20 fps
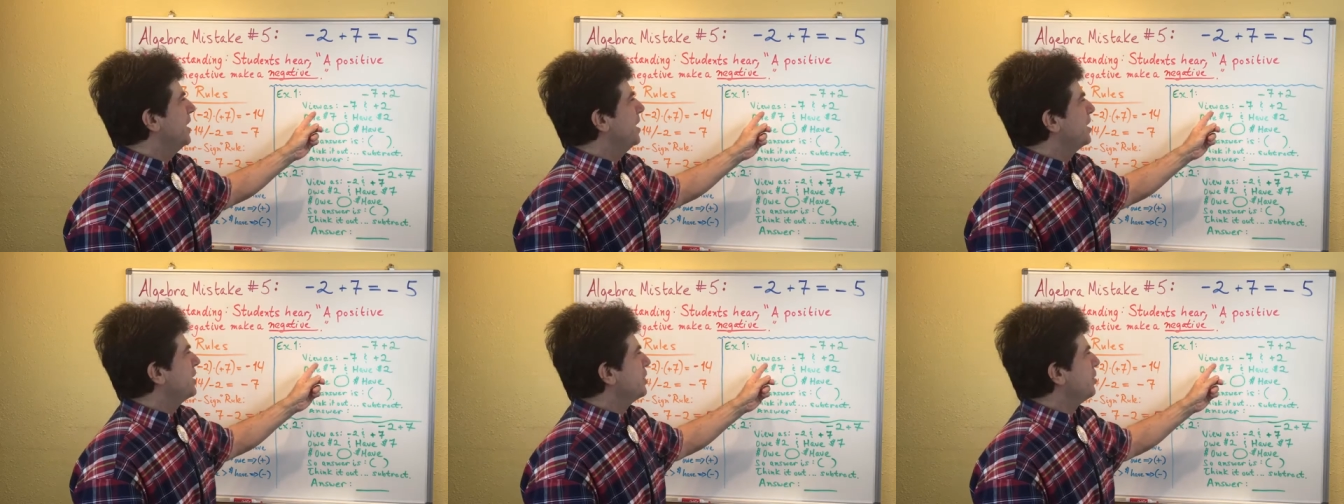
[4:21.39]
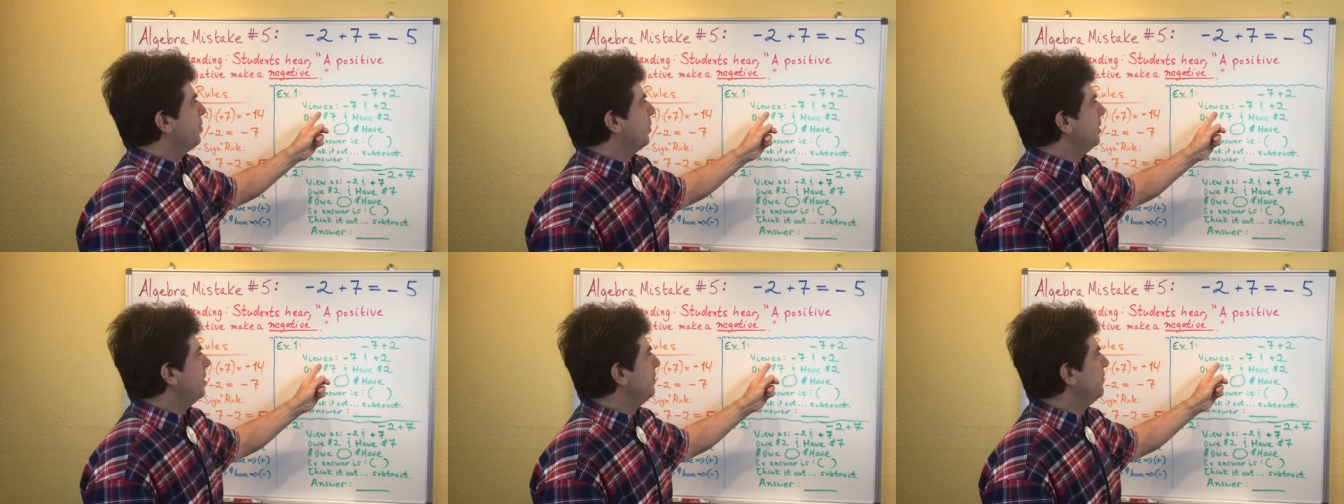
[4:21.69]
So
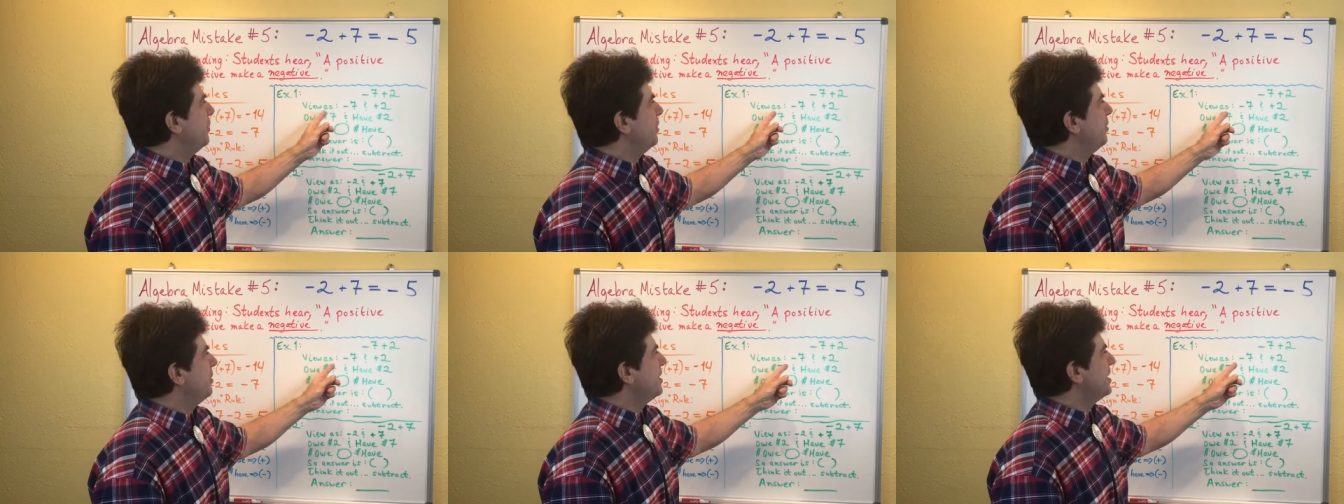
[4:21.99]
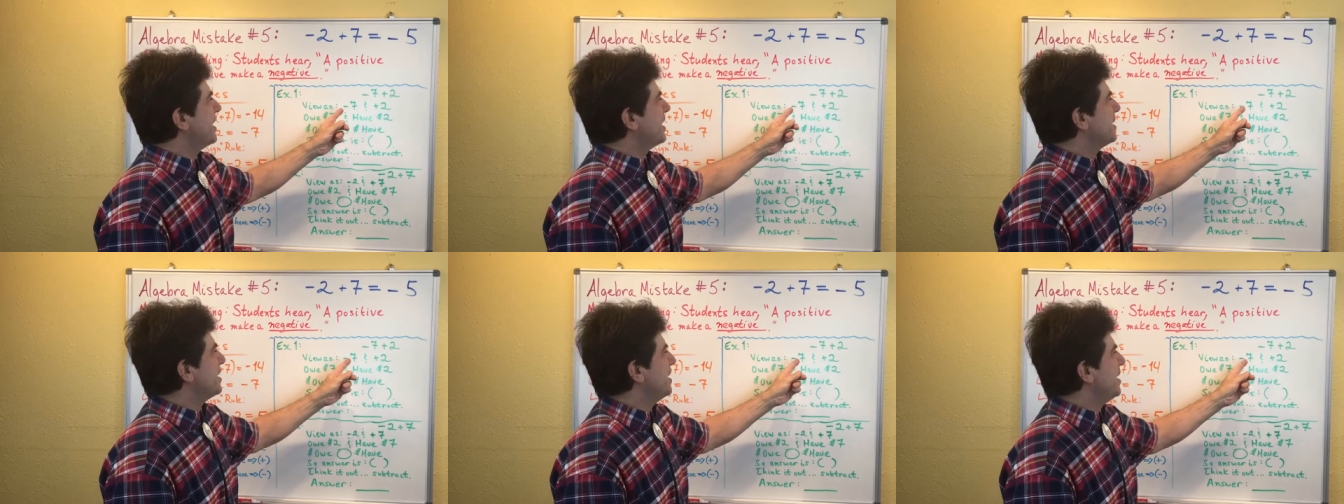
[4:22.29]
we're going to view this
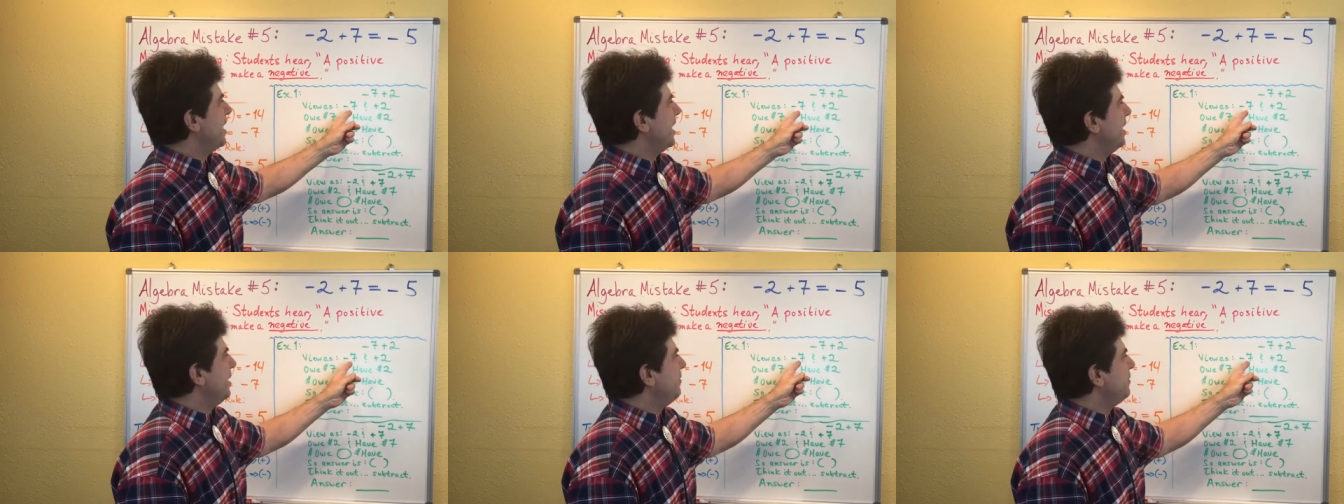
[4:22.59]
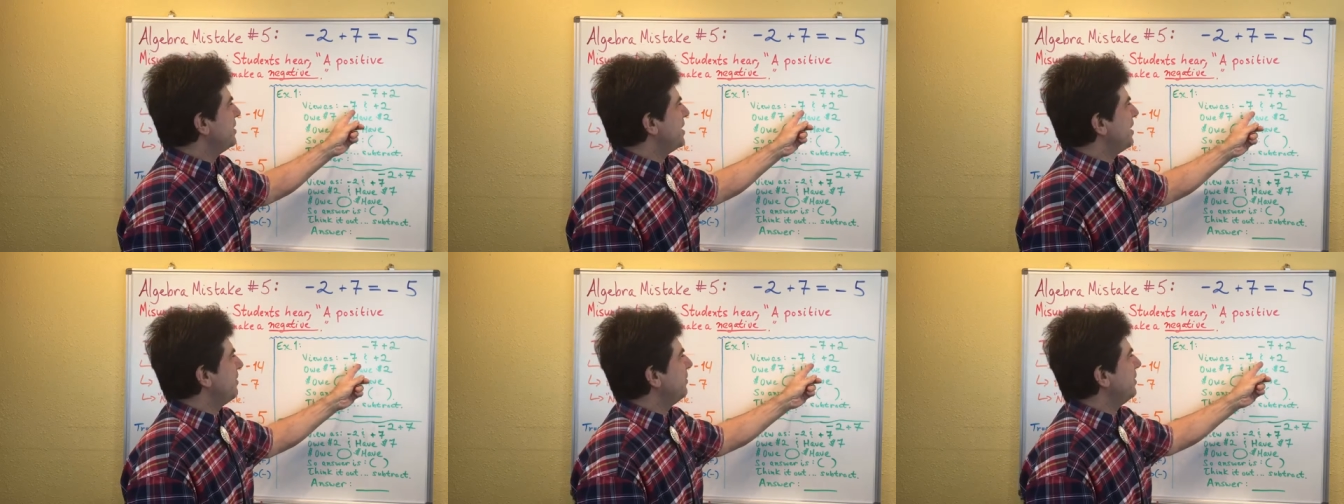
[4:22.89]
as a negative
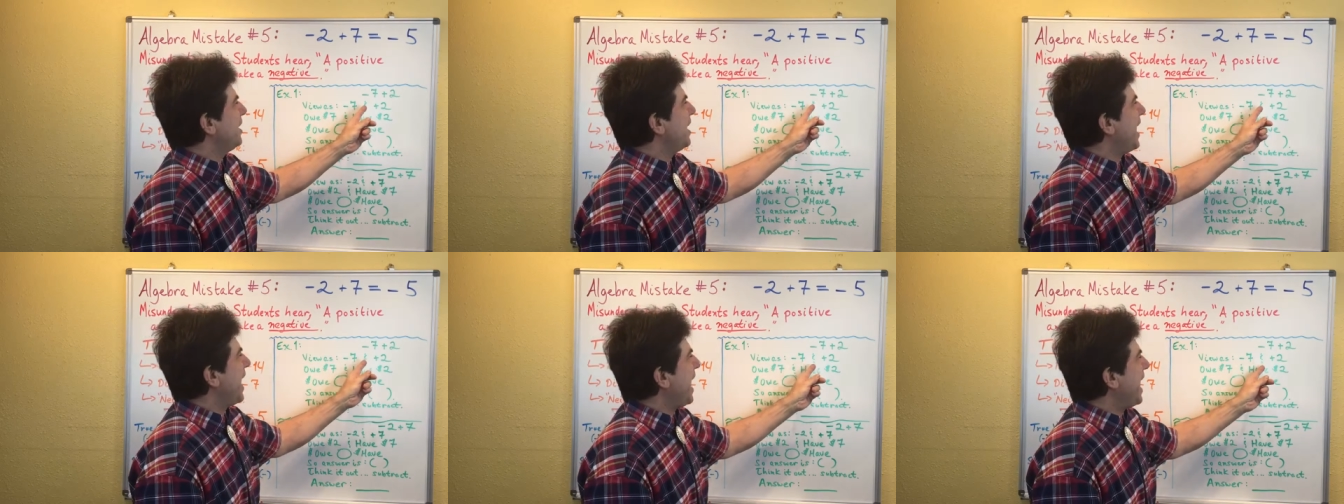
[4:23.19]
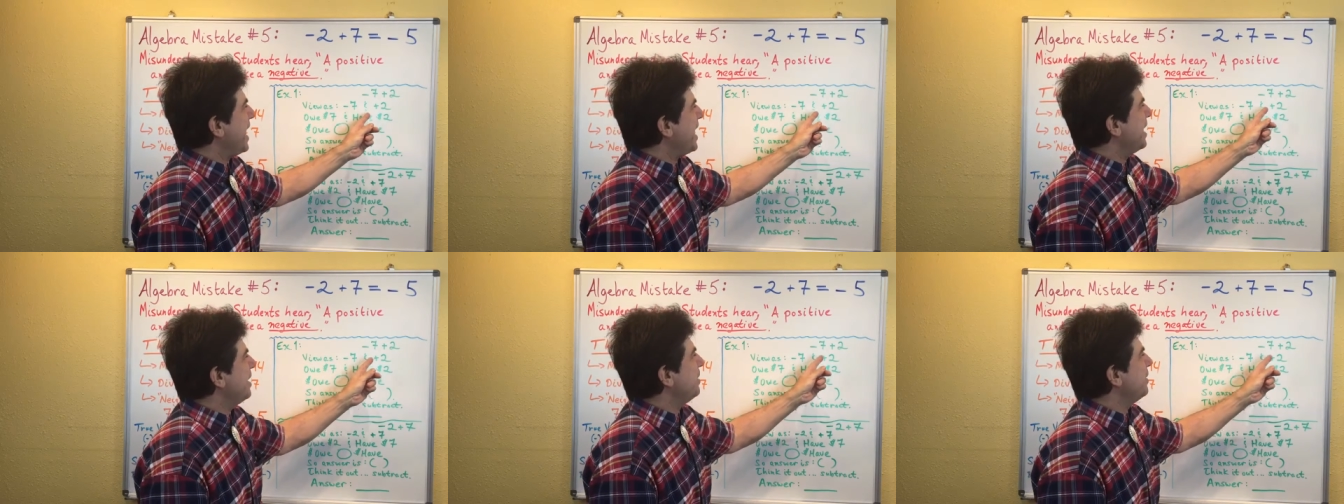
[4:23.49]
7
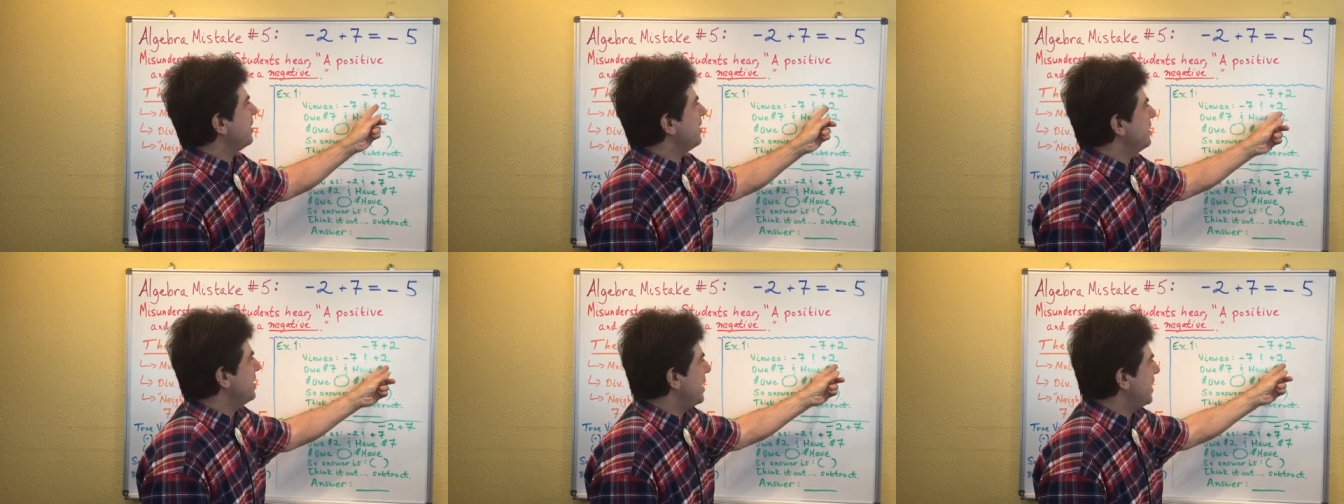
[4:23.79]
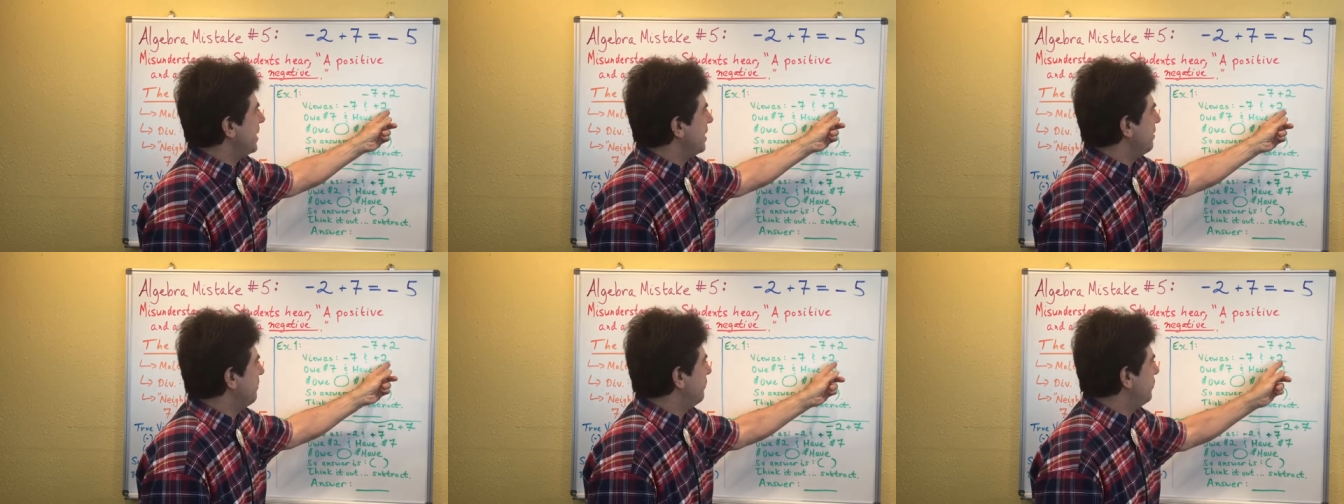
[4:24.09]
and
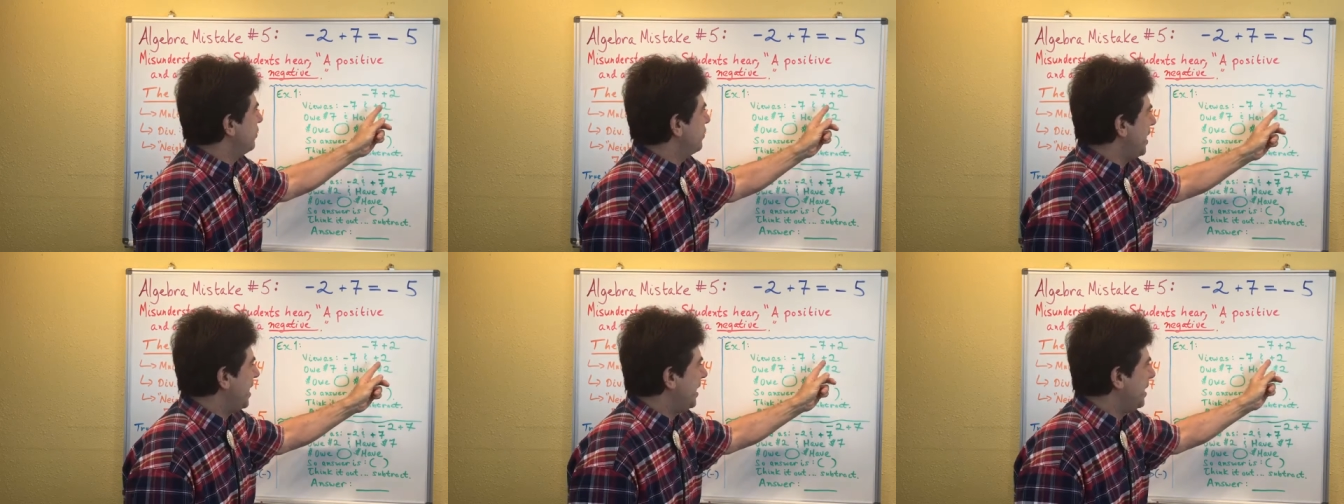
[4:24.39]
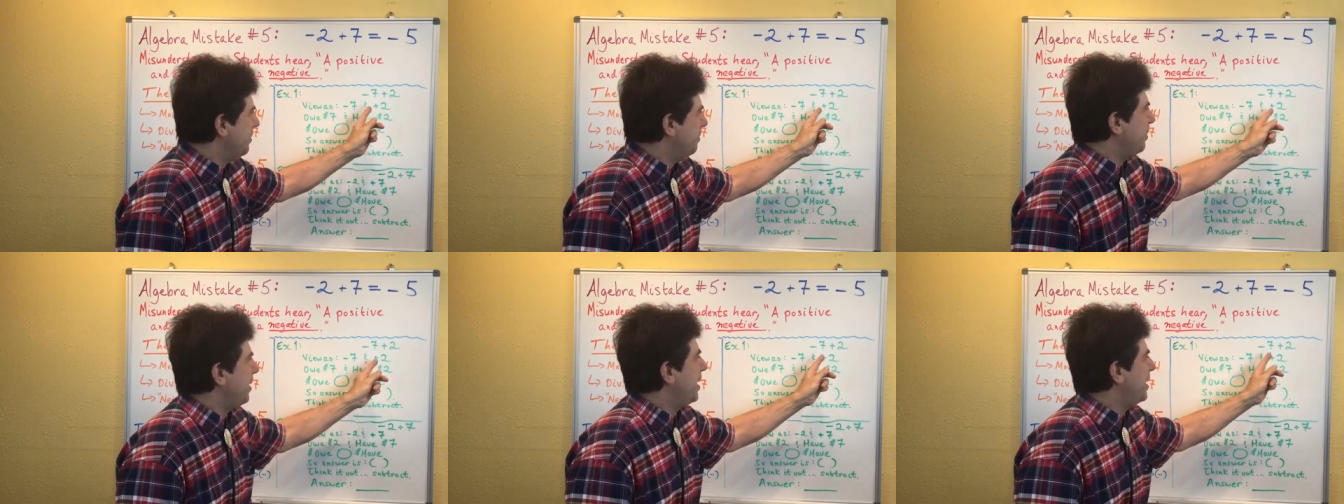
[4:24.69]

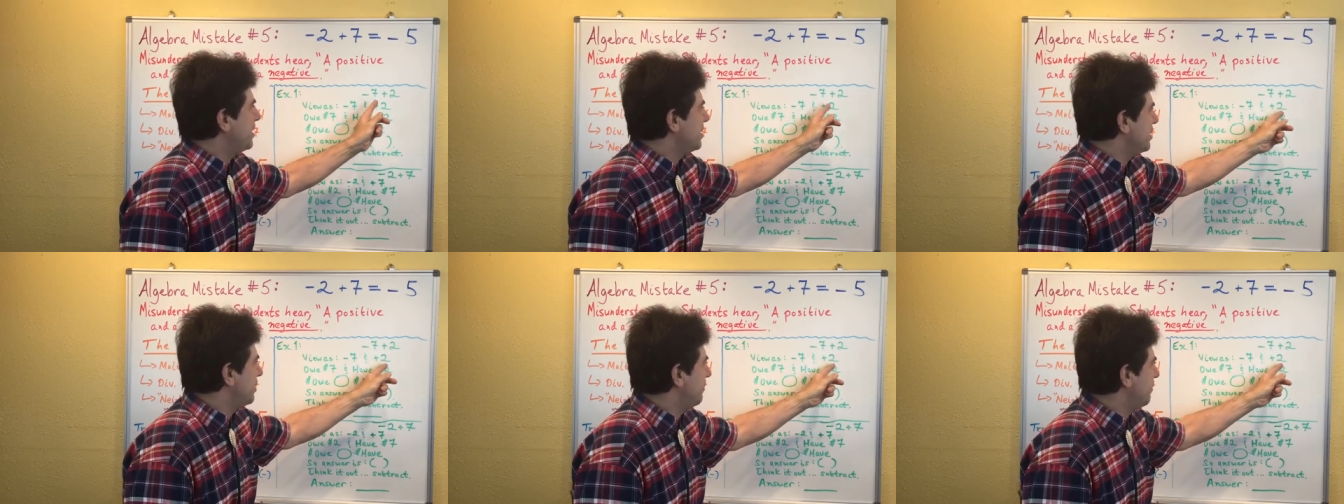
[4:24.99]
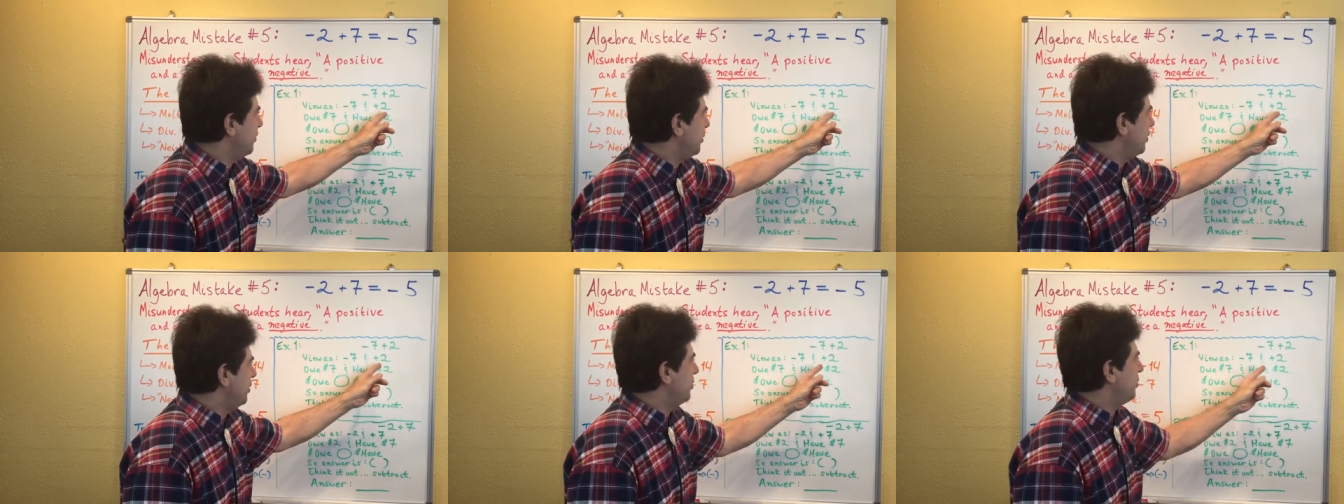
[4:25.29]
a
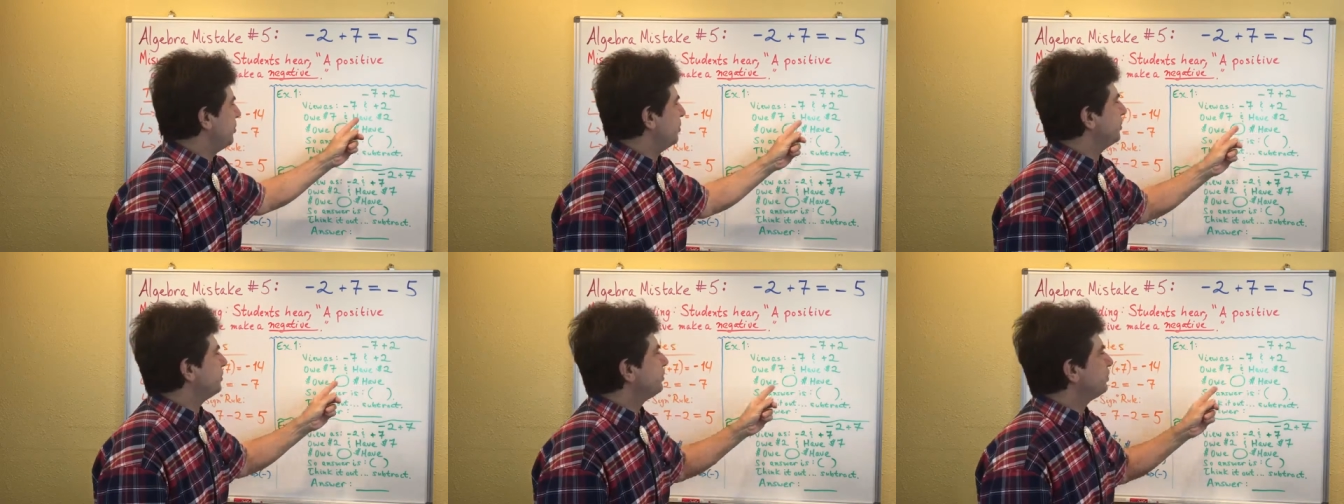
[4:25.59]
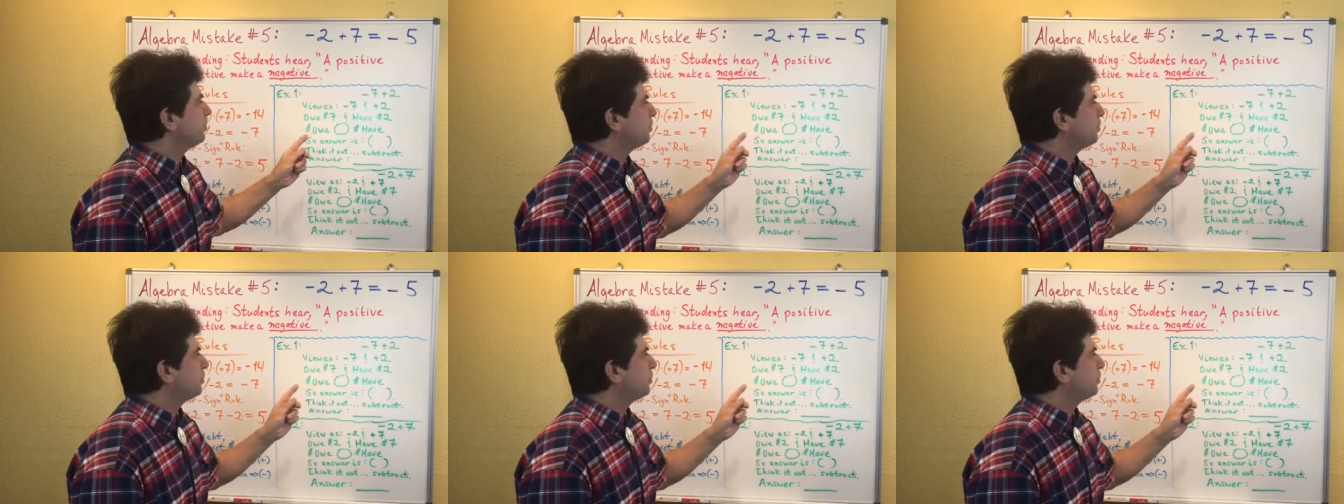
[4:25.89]
positive 2.